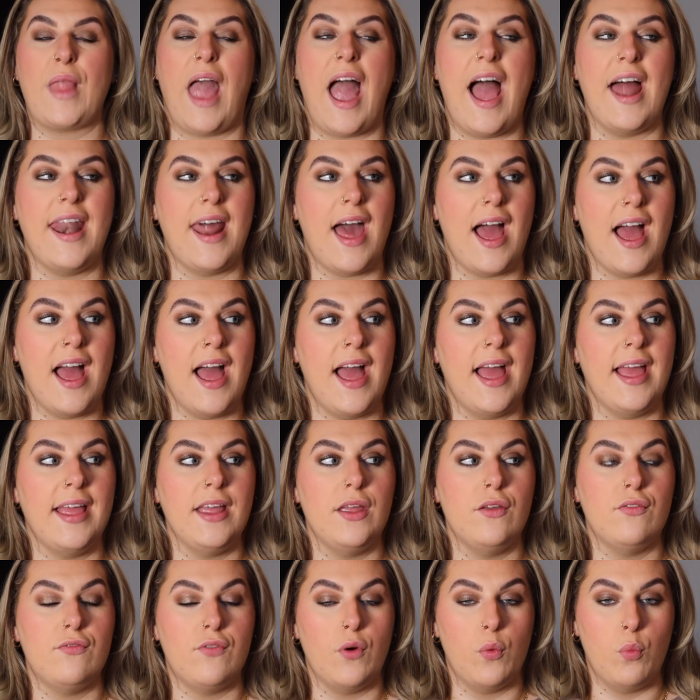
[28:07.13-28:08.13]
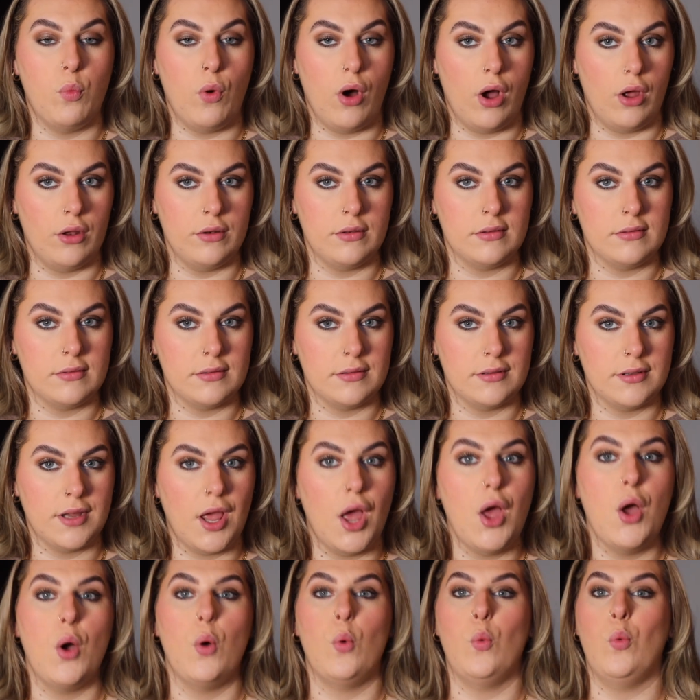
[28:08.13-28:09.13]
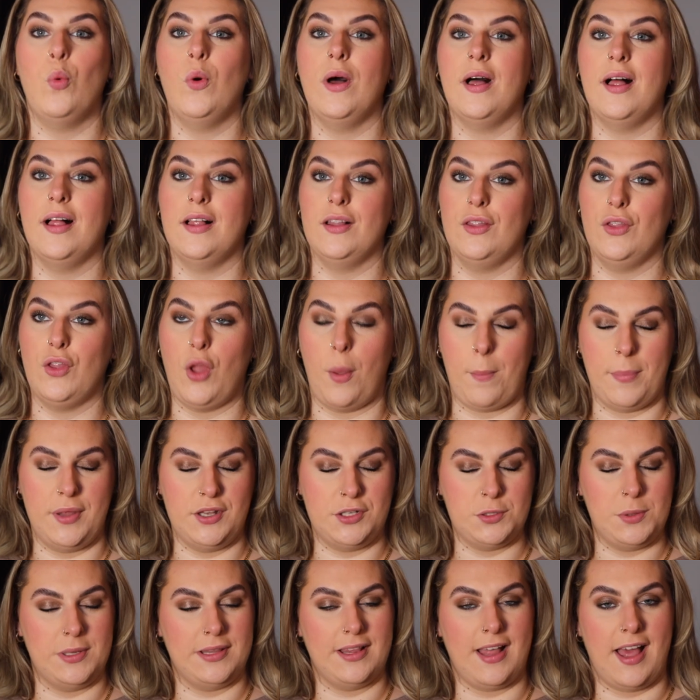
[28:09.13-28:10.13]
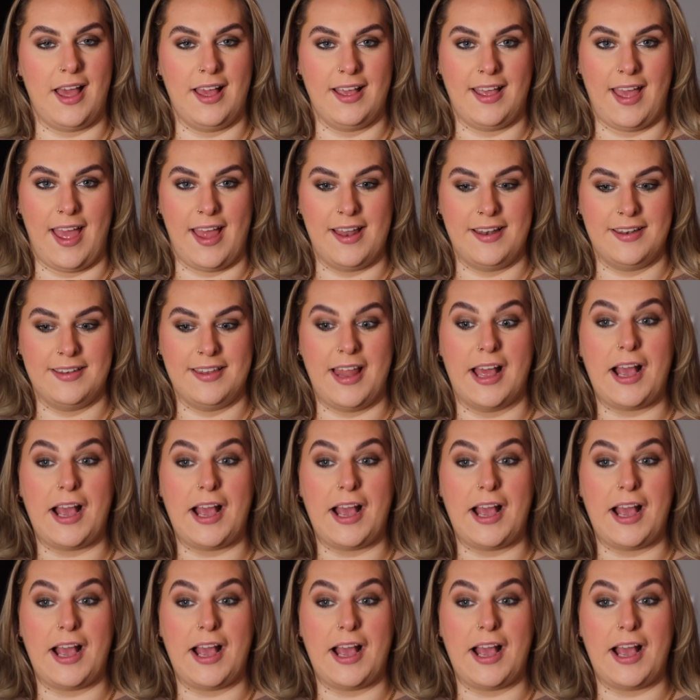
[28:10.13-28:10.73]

and I, for one, will not be doing that again.